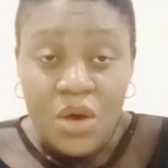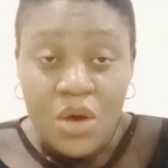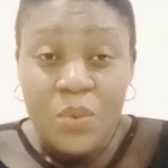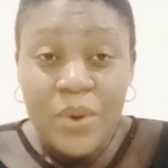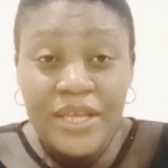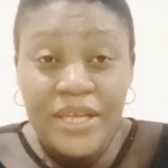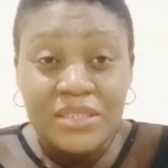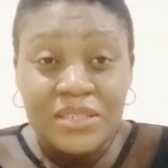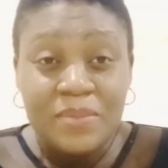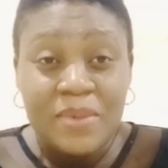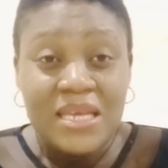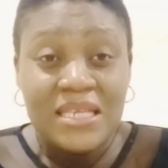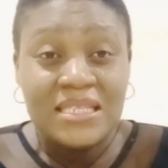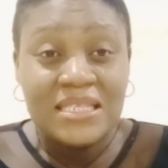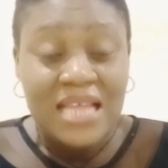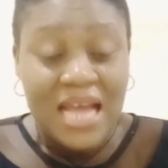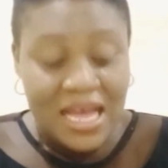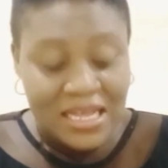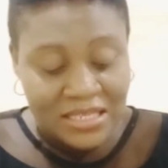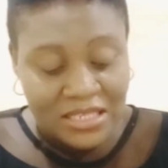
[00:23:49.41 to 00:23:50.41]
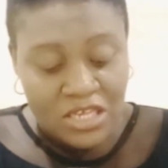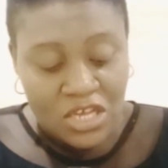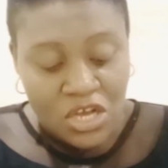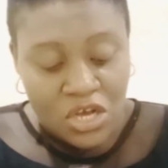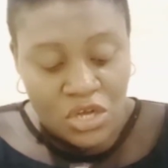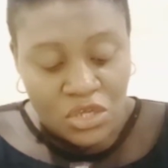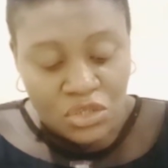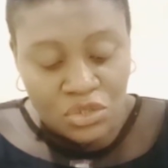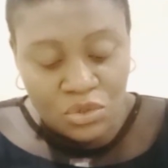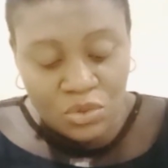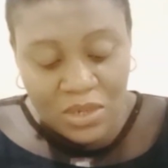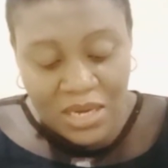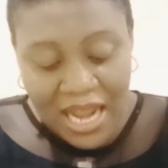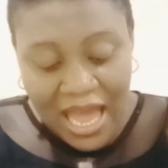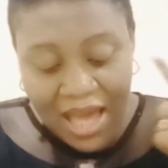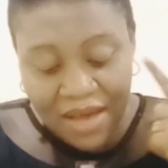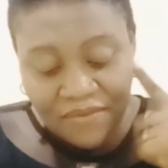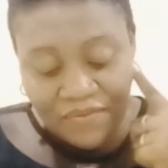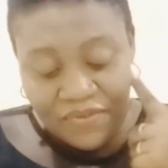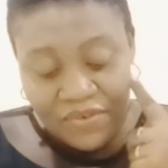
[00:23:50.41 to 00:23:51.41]
which means that to
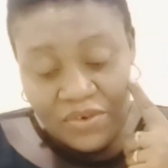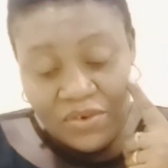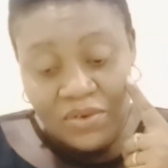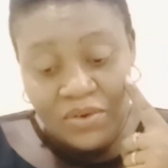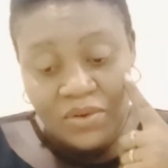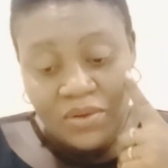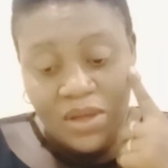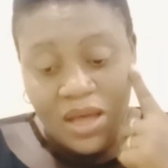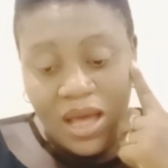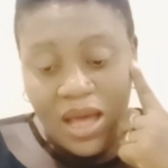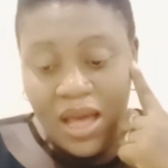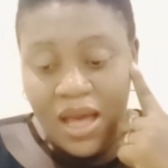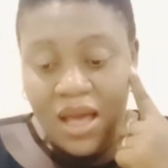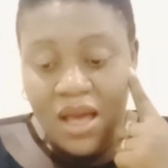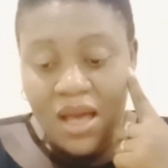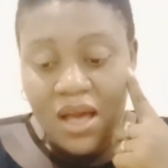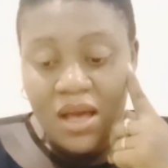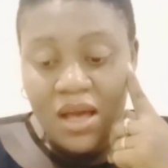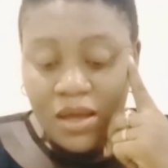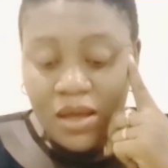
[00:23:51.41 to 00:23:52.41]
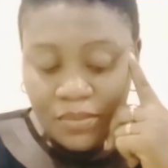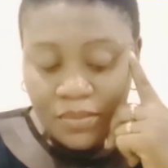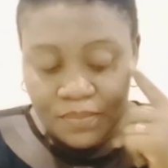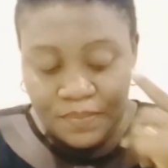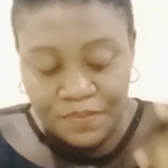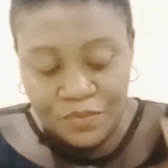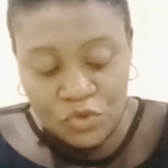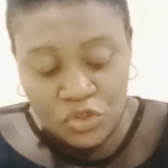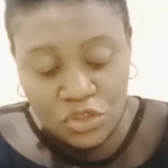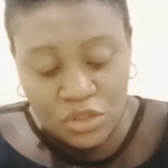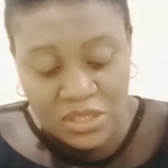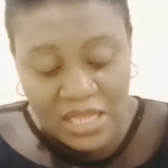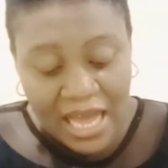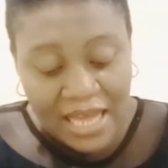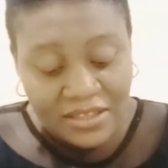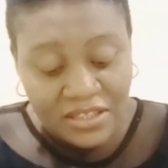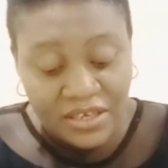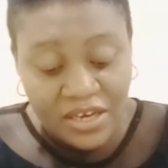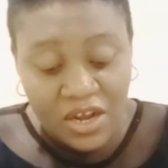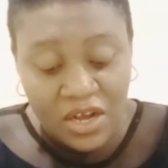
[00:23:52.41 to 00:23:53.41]
level
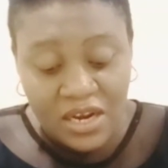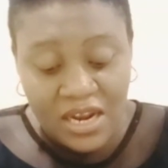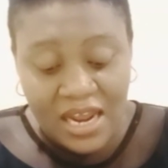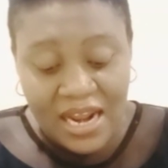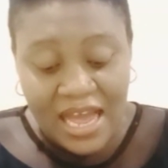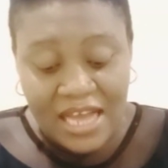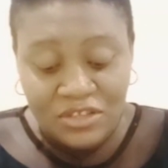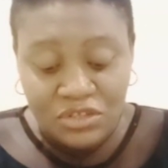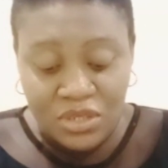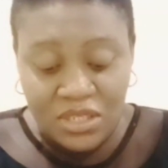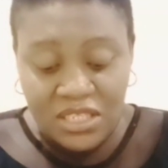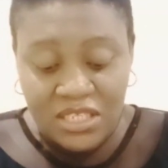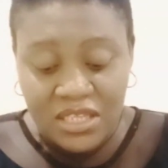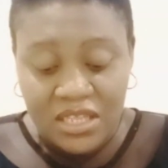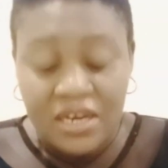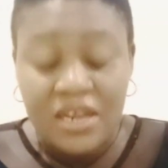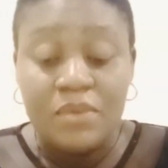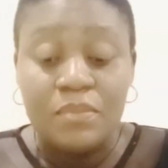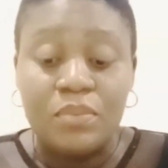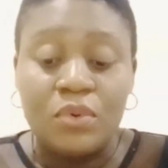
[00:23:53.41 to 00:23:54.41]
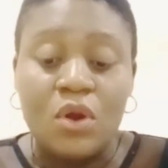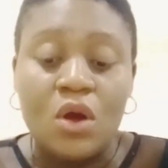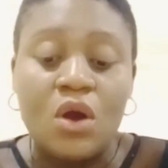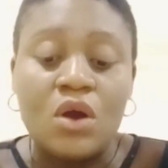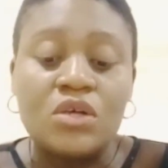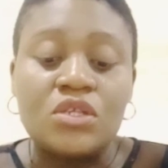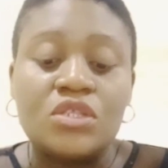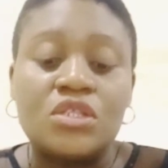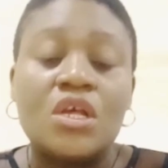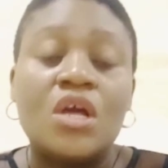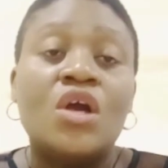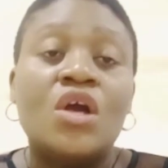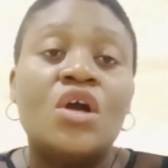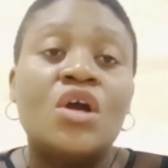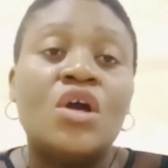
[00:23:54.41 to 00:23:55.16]
that 323 blocks